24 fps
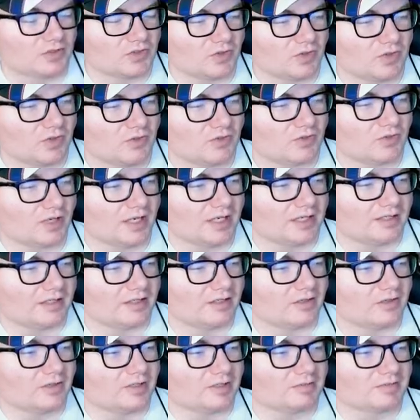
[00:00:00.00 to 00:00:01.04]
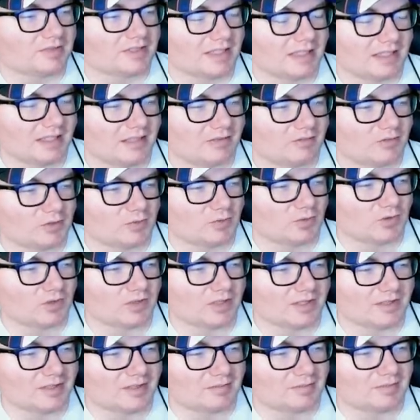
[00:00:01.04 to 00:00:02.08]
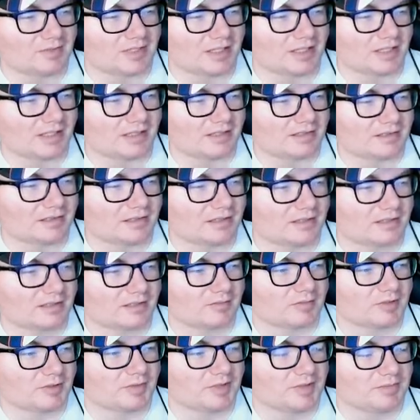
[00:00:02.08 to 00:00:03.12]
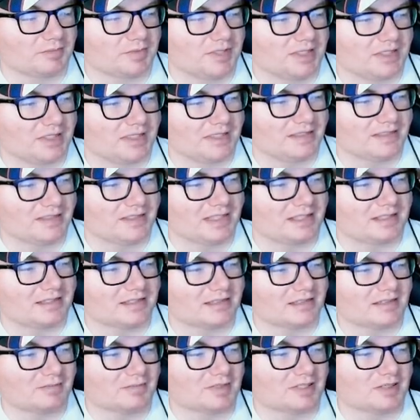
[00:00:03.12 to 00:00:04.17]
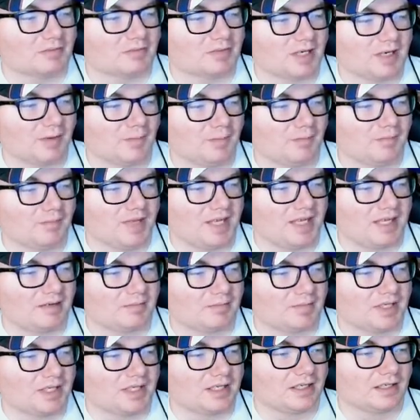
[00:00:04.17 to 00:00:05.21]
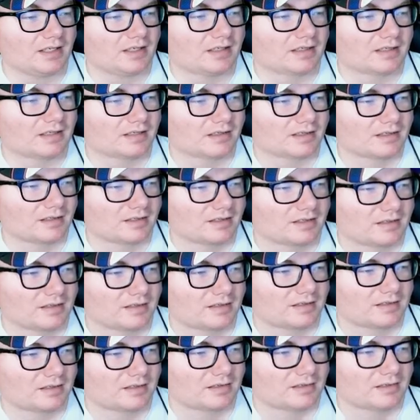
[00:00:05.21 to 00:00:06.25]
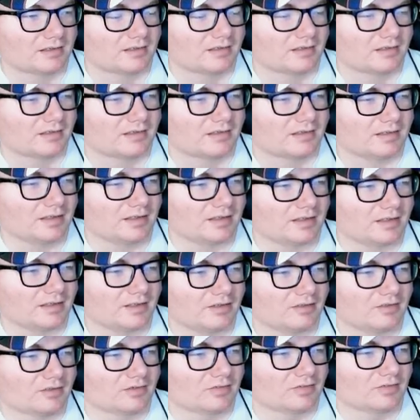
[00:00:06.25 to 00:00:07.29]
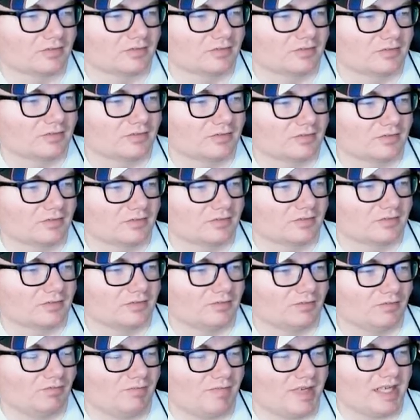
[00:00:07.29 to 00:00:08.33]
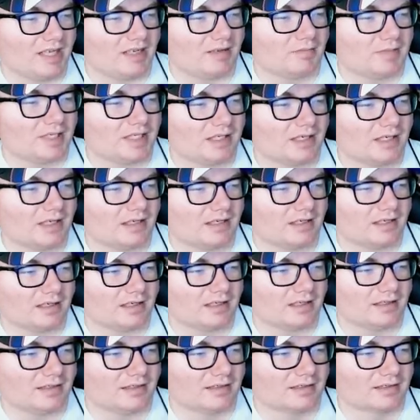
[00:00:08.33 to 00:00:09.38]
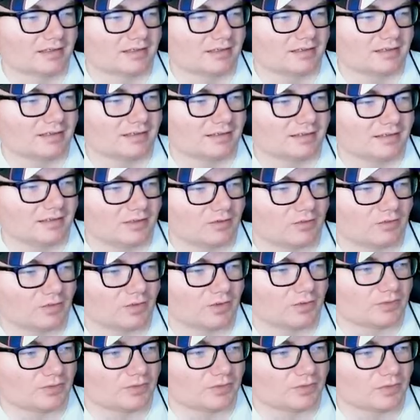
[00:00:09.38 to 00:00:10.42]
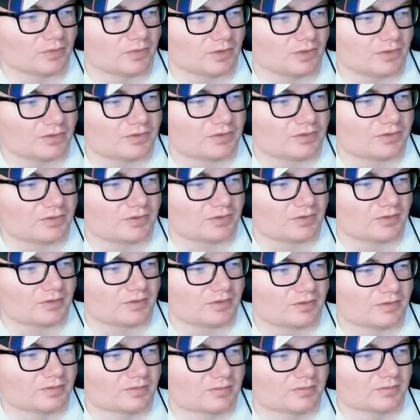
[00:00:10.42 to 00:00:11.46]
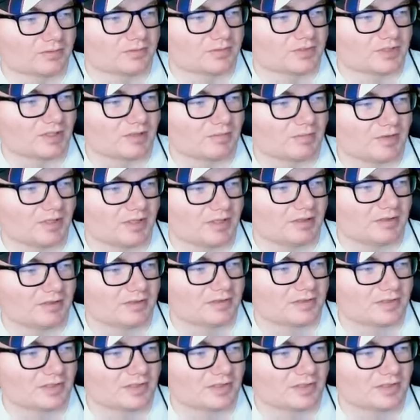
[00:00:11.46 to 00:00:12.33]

So I know him saying that was more or less him saying he's not coming back, but he did say something about maybe, you know, maybe at a a road course or, or something.